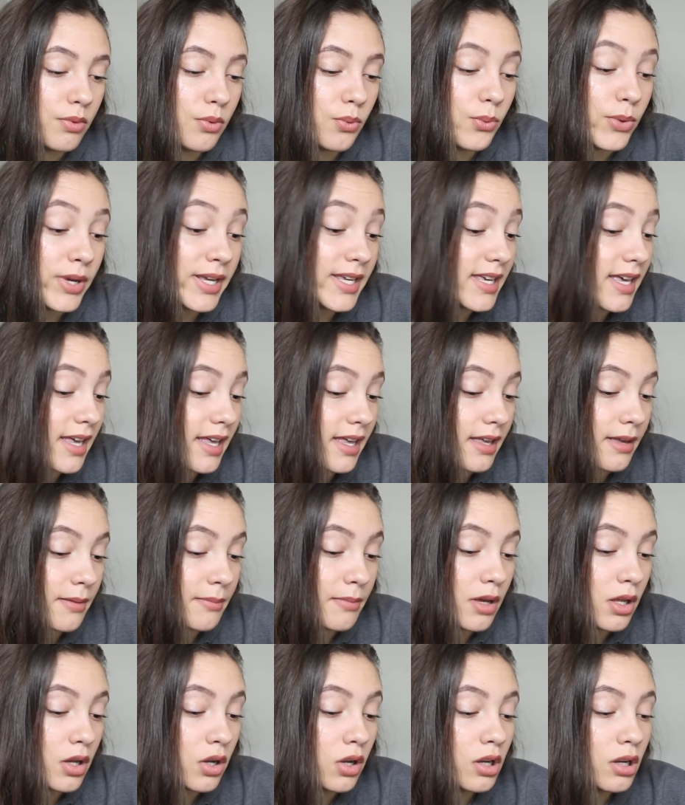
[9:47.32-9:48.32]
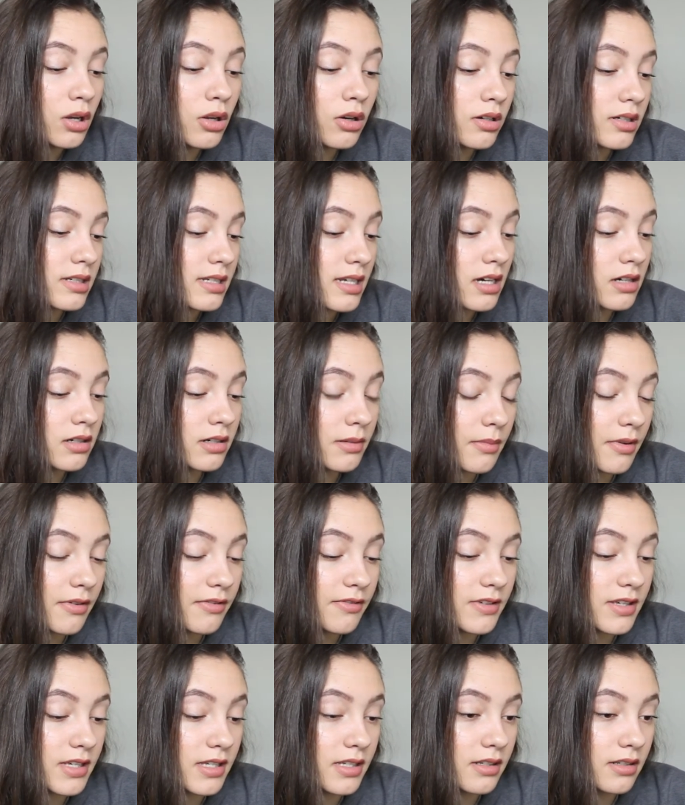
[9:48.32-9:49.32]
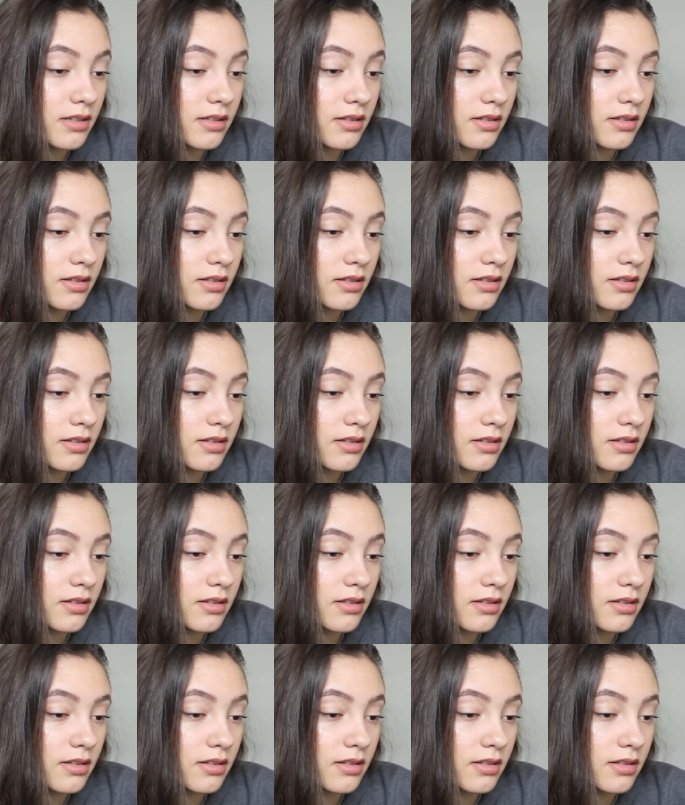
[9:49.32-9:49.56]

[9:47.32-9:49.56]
Wink at him. Look down at my feet.